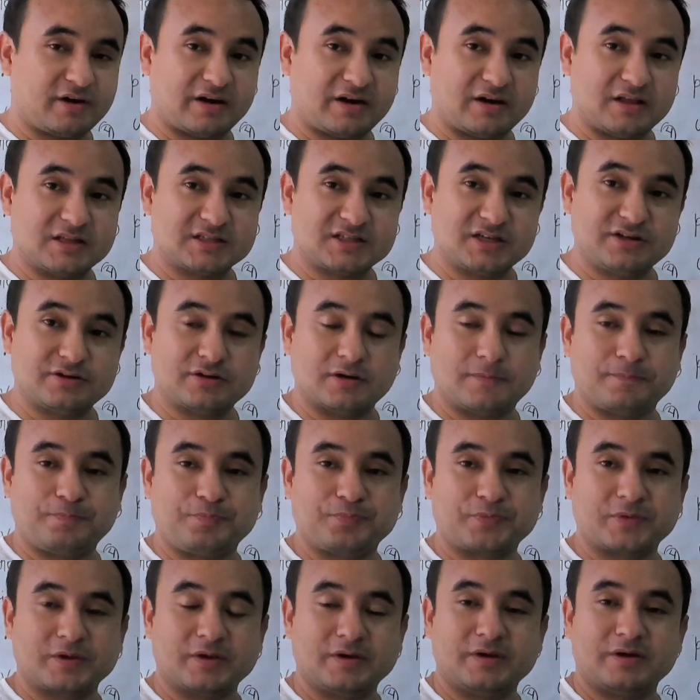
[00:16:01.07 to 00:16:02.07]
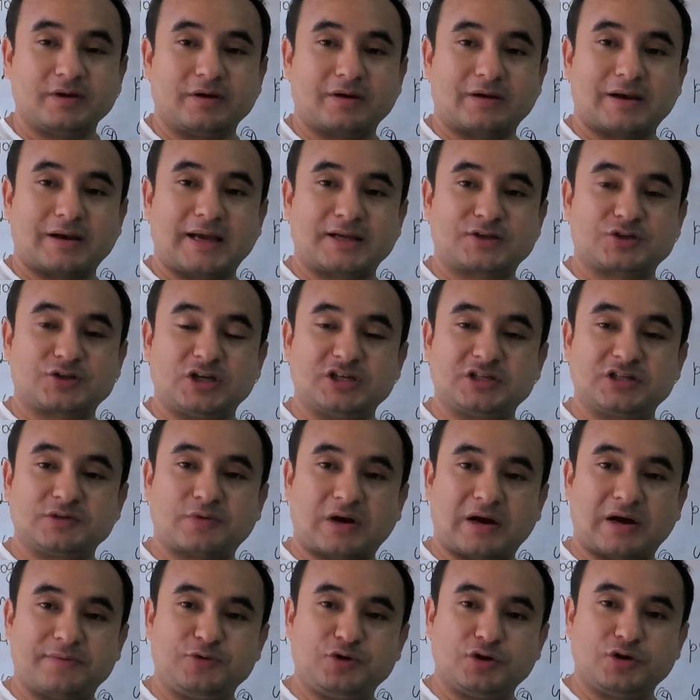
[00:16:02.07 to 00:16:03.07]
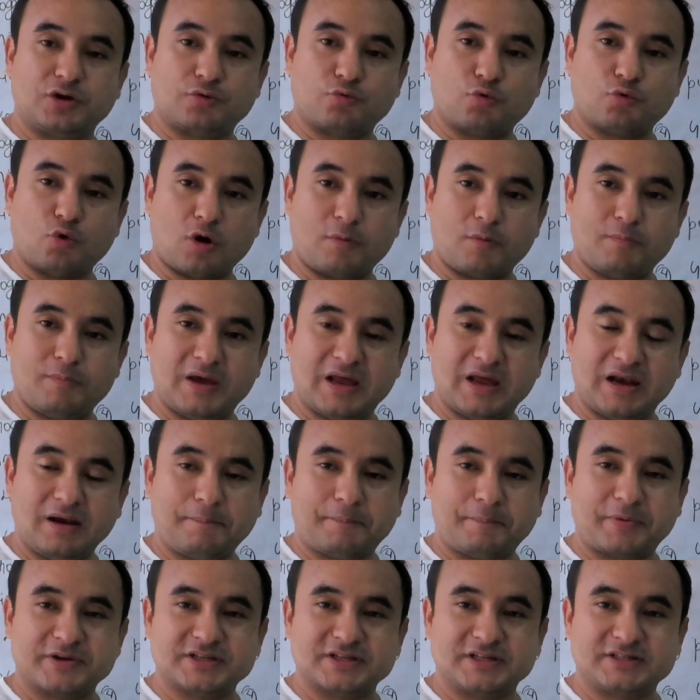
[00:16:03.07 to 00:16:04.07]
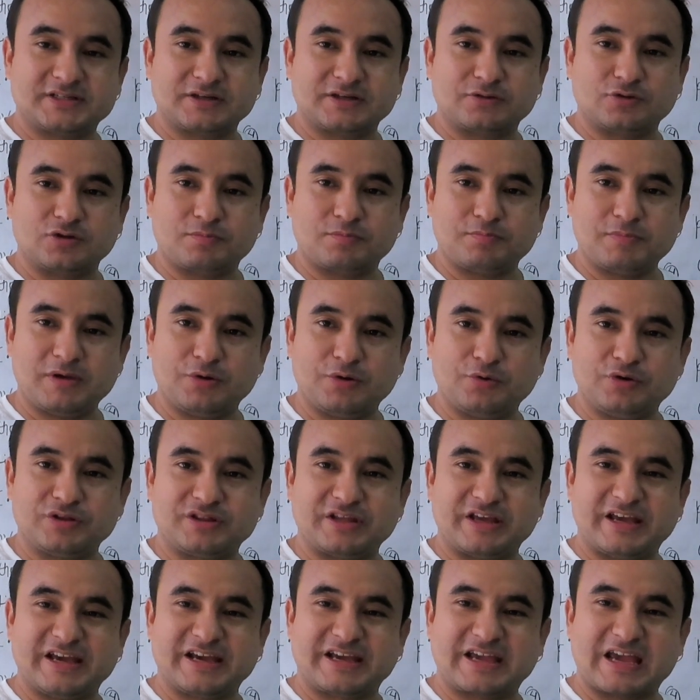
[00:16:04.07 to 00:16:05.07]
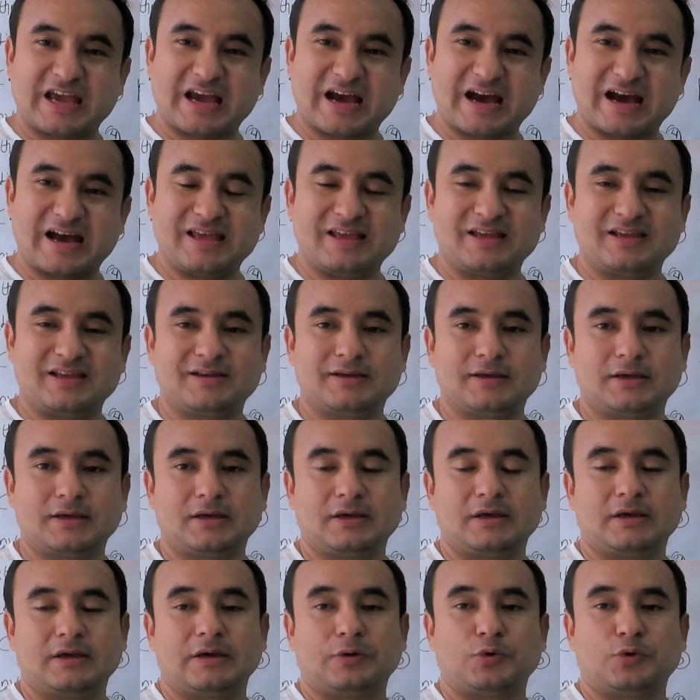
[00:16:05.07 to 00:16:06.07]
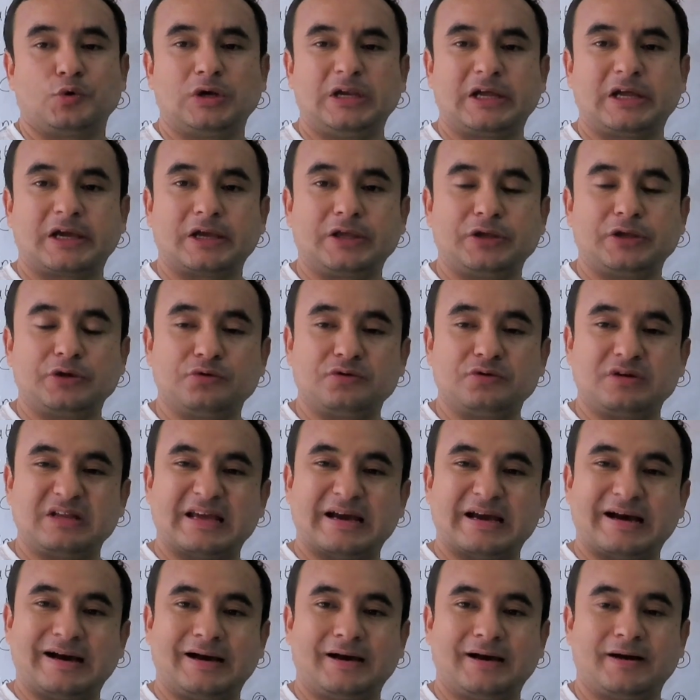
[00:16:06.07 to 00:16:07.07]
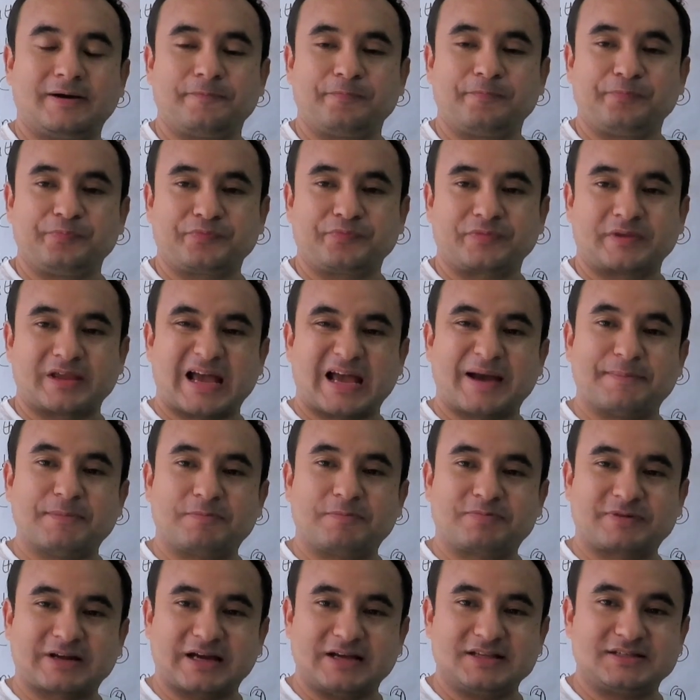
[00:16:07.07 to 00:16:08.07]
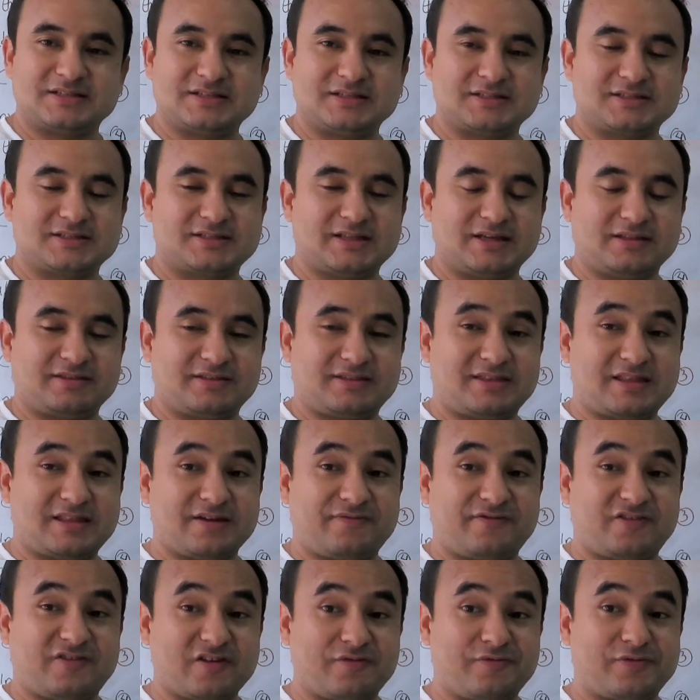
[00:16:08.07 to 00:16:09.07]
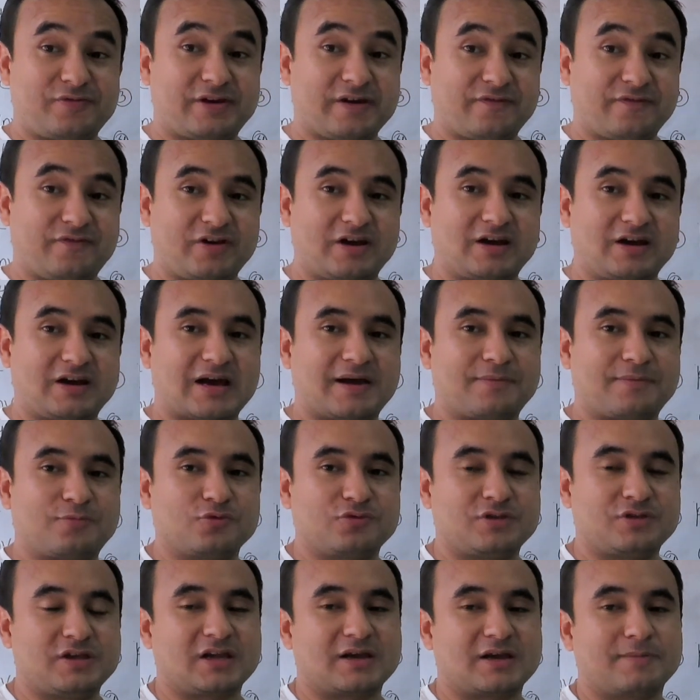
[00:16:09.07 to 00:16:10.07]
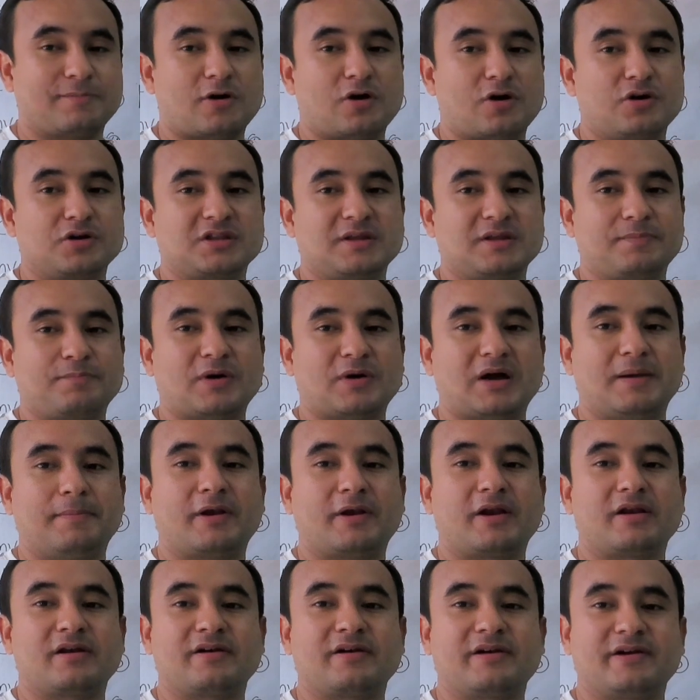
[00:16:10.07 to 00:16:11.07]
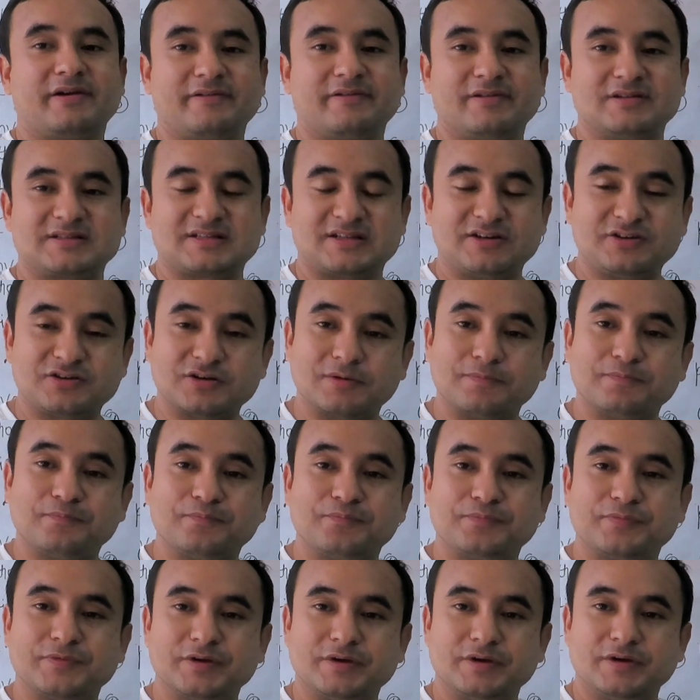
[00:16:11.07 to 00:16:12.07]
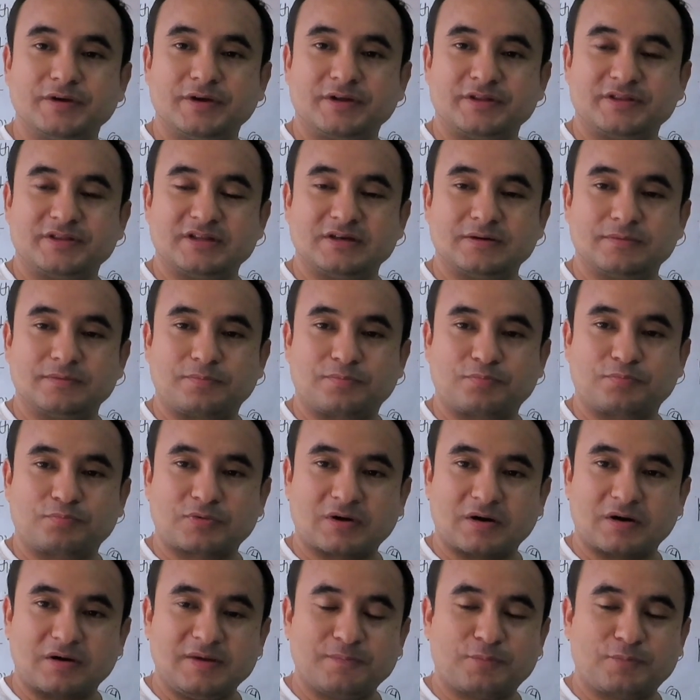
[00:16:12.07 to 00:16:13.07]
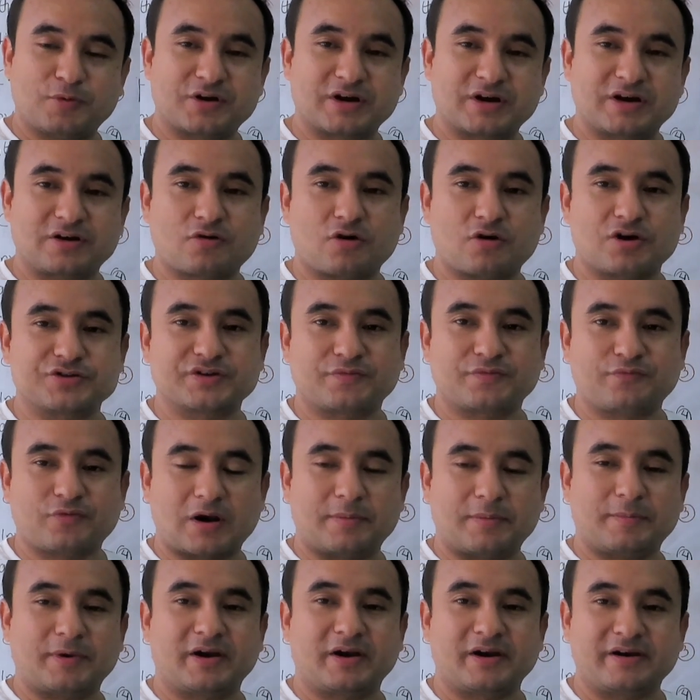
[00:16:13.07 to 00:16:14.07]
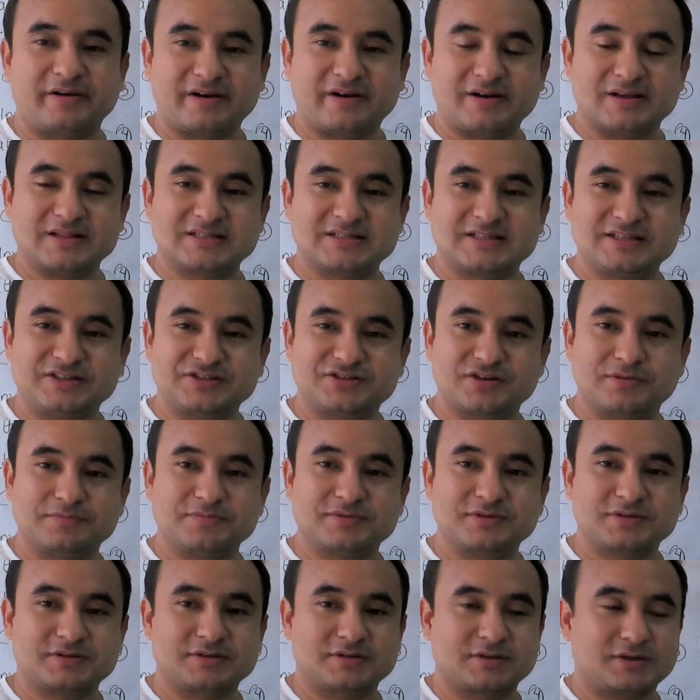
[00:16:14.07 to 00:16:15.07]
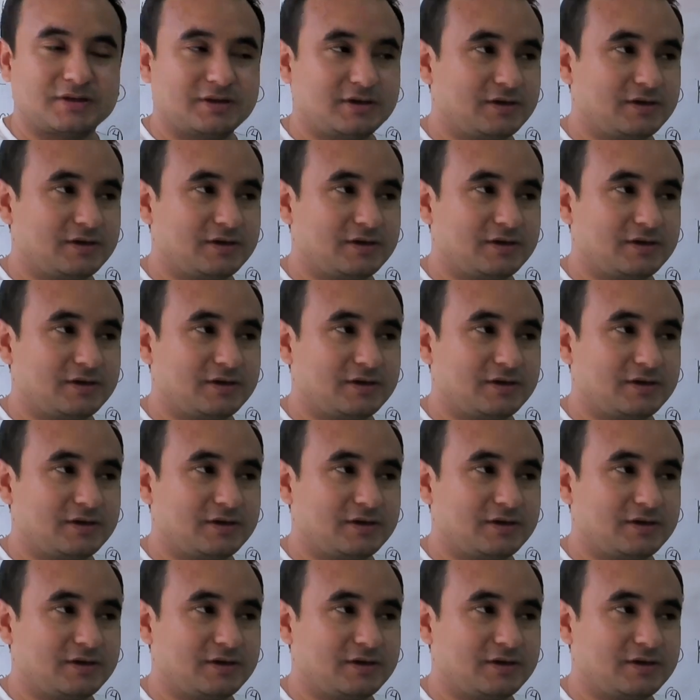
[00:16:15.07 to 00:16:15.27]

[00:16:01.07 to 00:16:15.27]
renal syndrome, like 25-year-old male presenting with me with AKI, oliguria, hemoptysis, then definitely I have to think about the pulmonary renal syndrome. The important cause of pulmonary renal syndromes